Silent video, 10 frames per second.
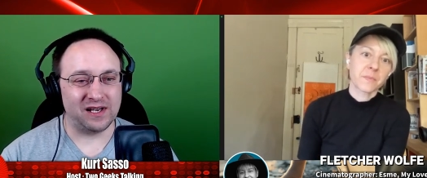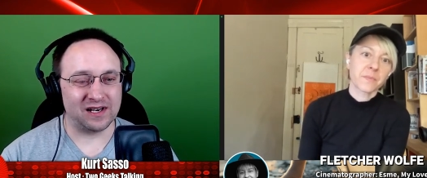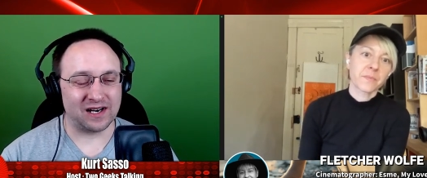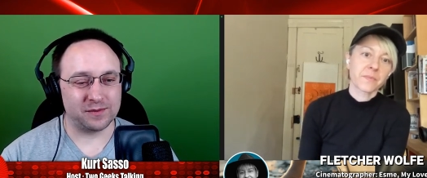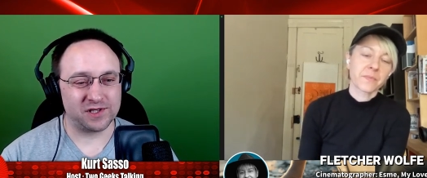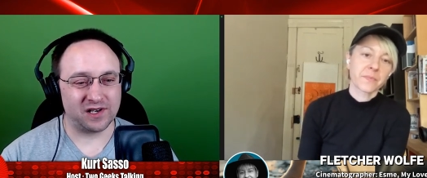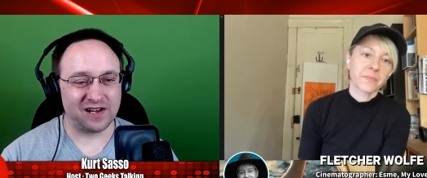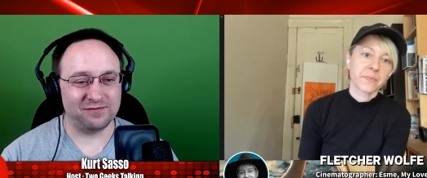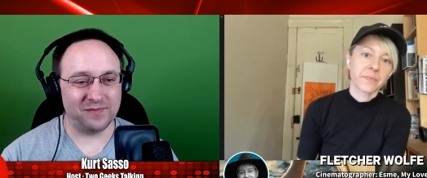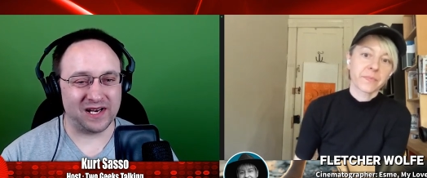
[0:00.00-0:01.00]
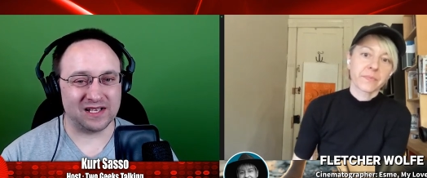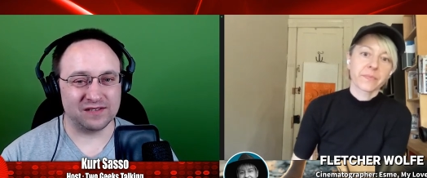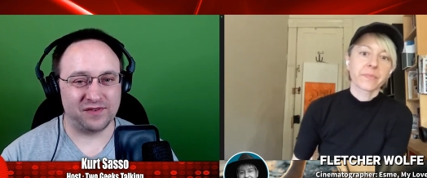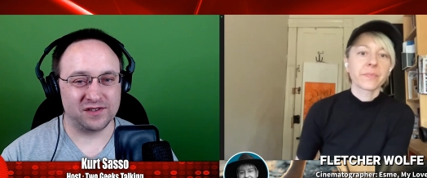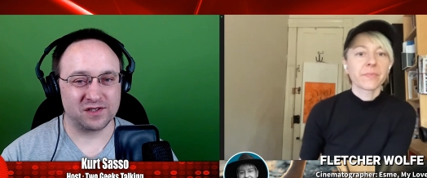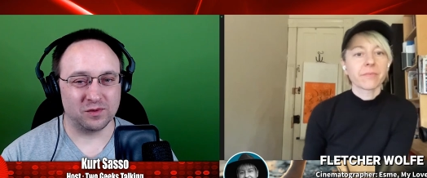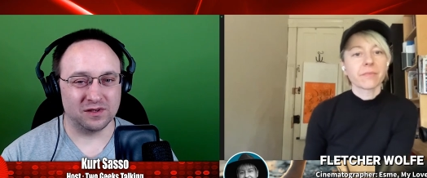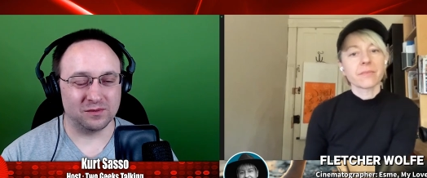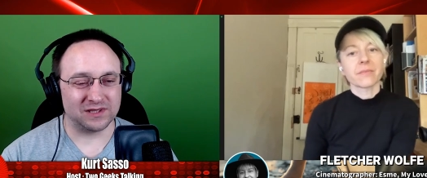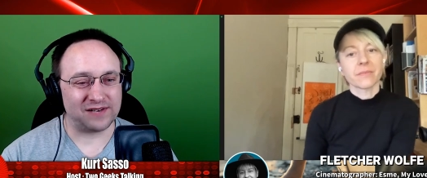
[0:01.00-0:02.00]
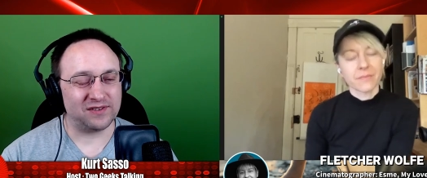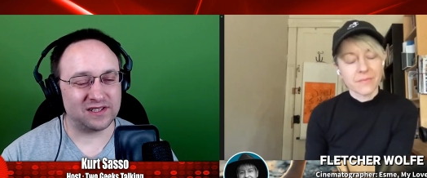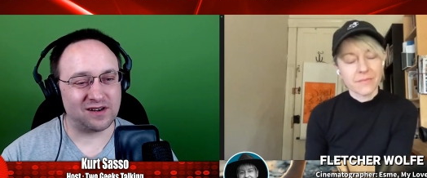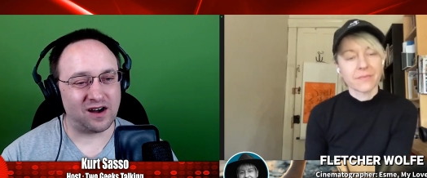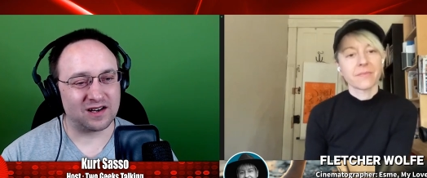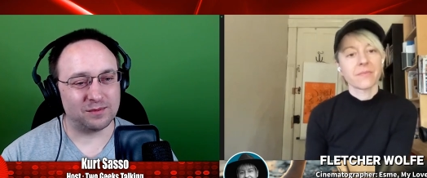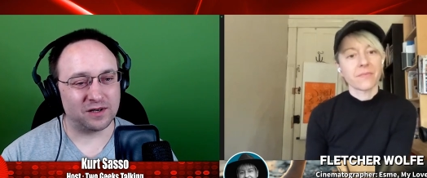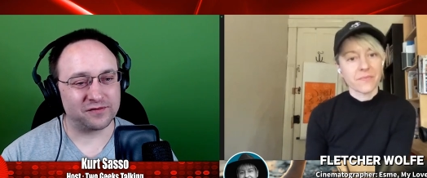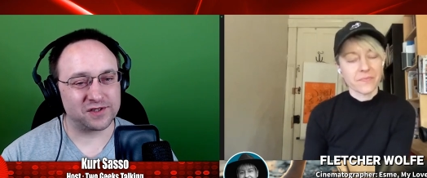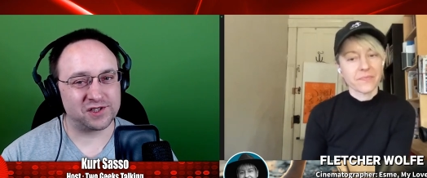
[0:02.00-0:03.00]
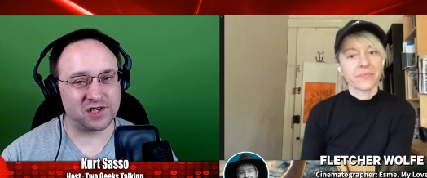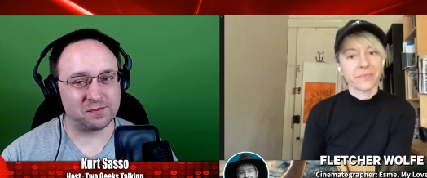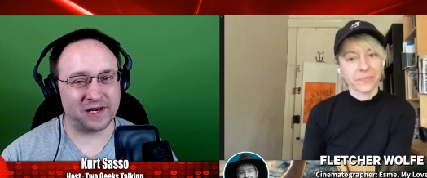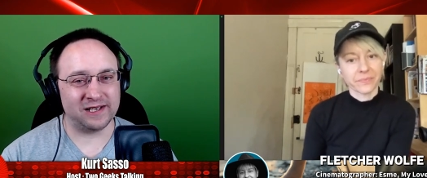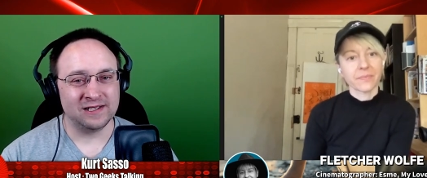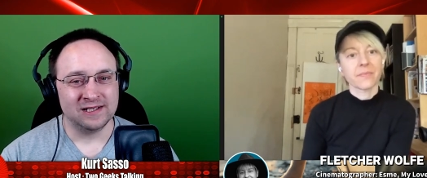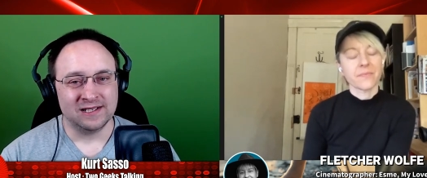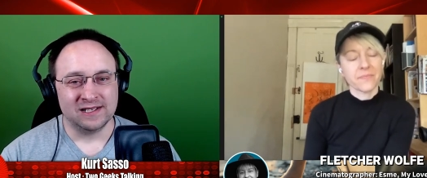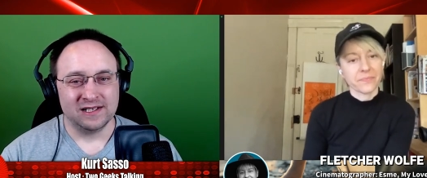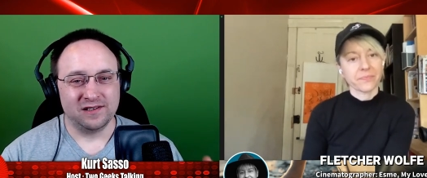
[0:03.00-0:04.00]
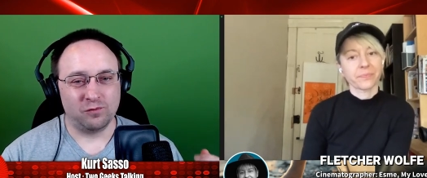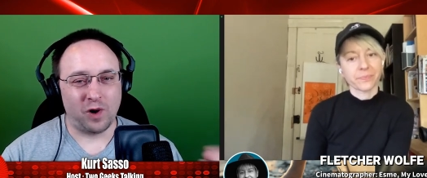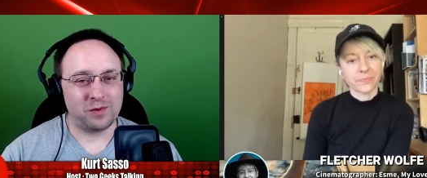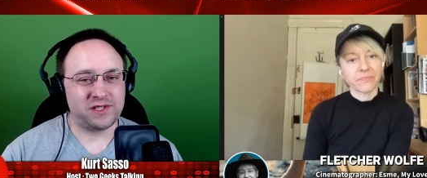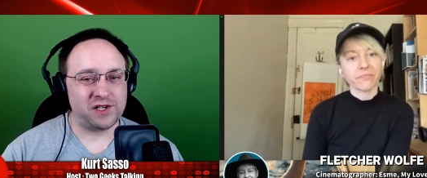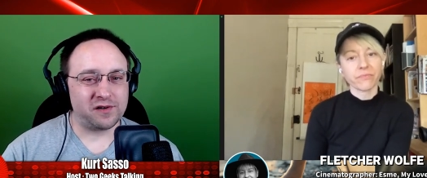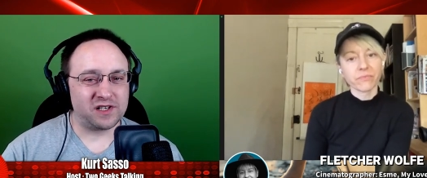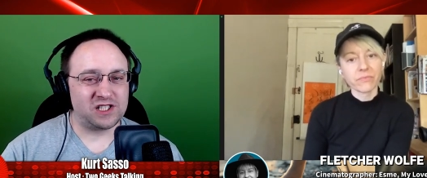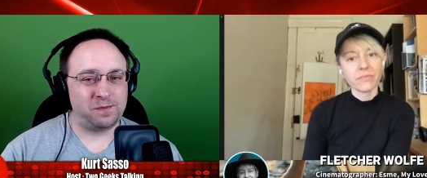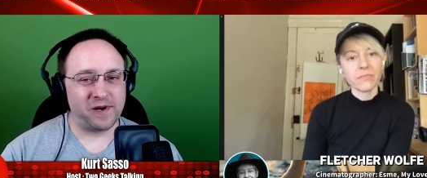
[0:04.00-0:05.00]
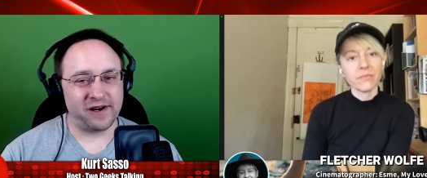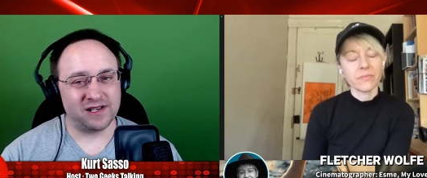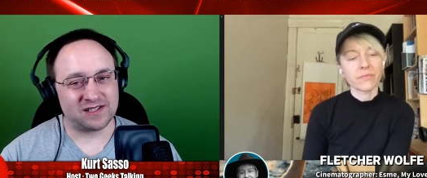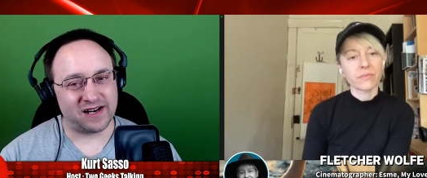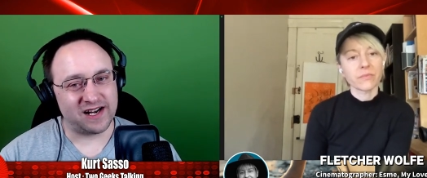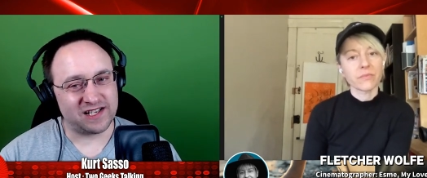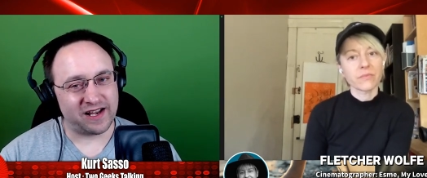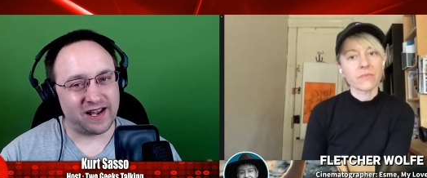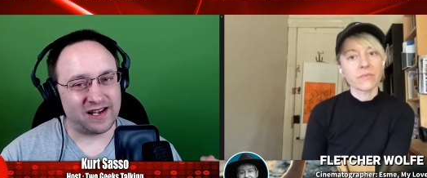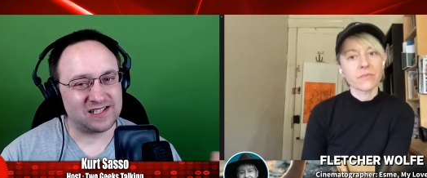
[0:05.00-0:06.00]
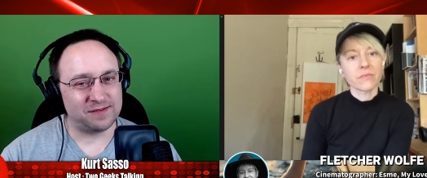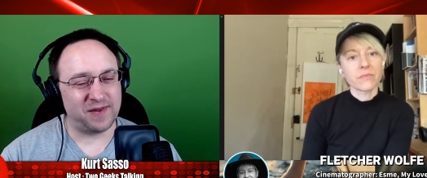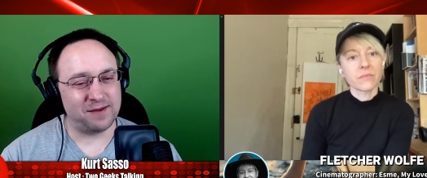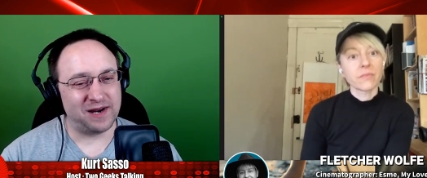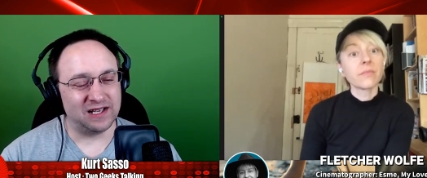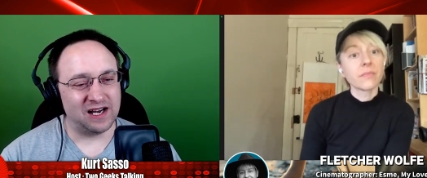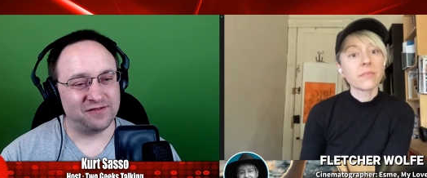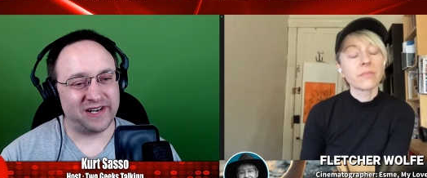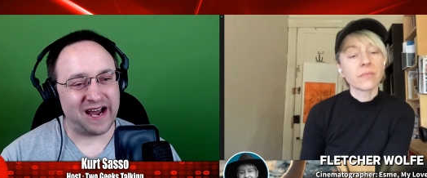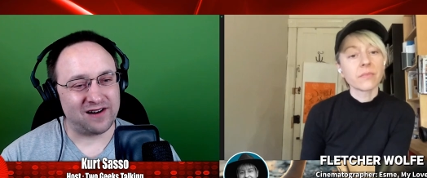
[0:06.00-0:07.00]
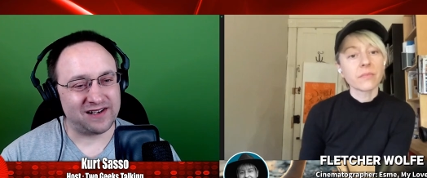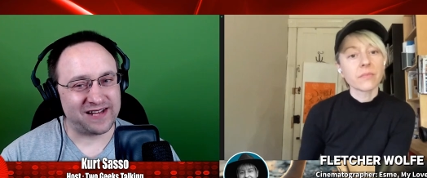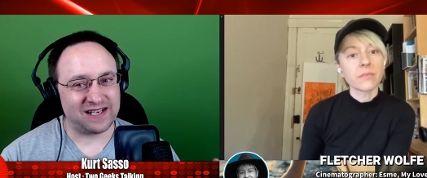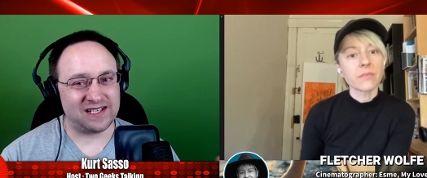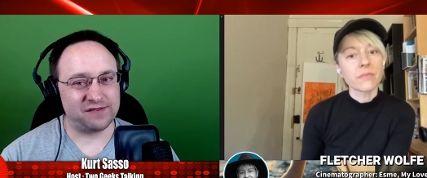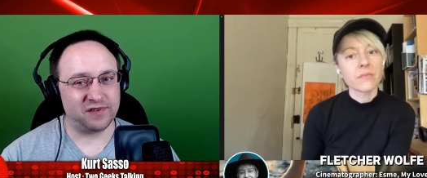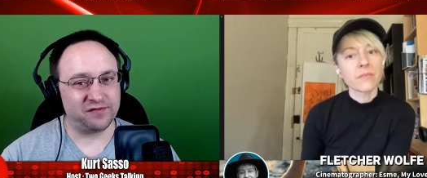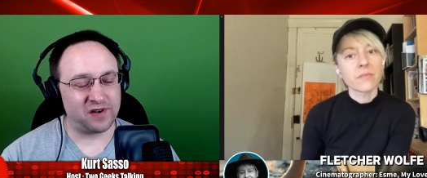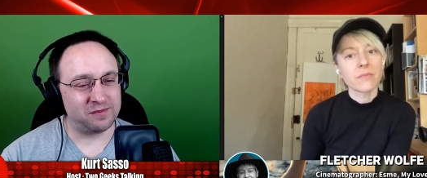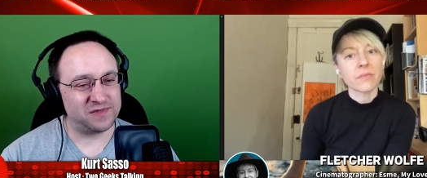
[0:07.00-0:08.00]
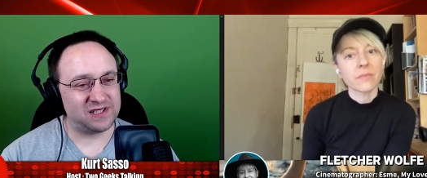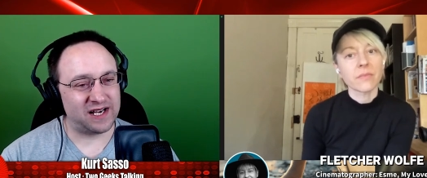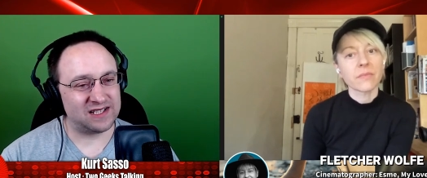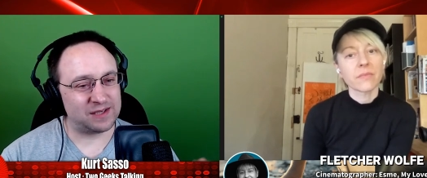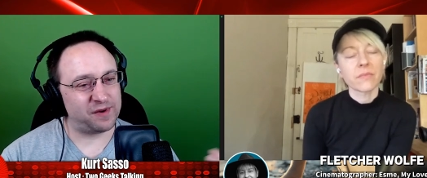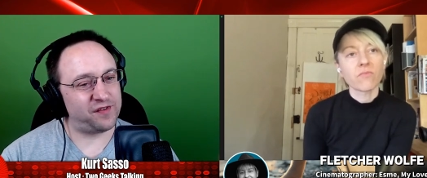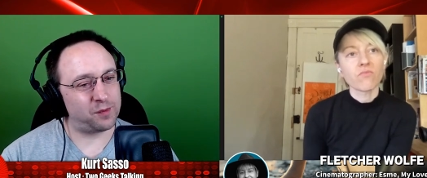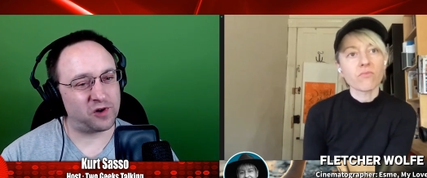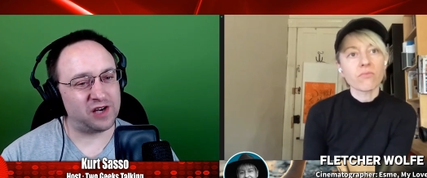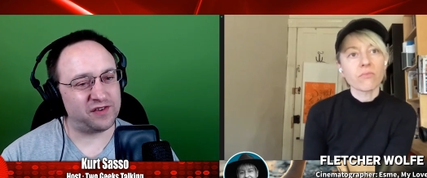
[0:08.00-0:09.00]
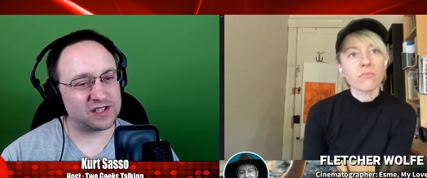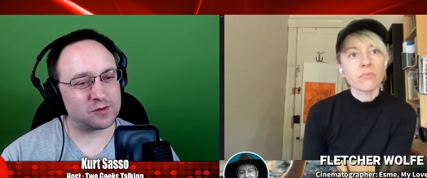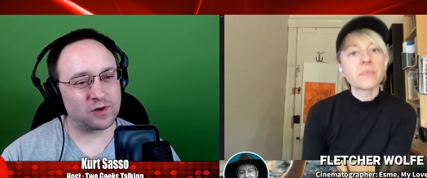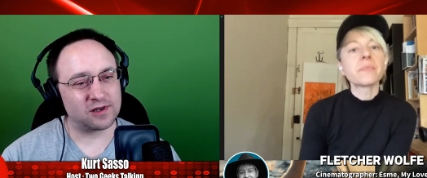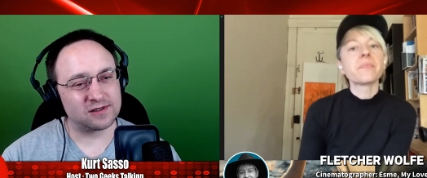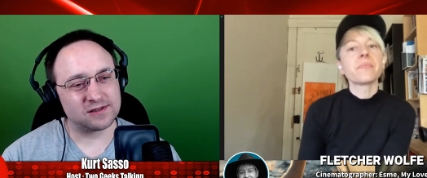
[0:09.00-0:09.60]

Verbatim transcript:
Speaker 1: And I'm sure you have many in the future we'll, we'll definitely talk about for sure. But what was your experience on uh, Esme, my love, and how did that differ from, say, some of your previous works?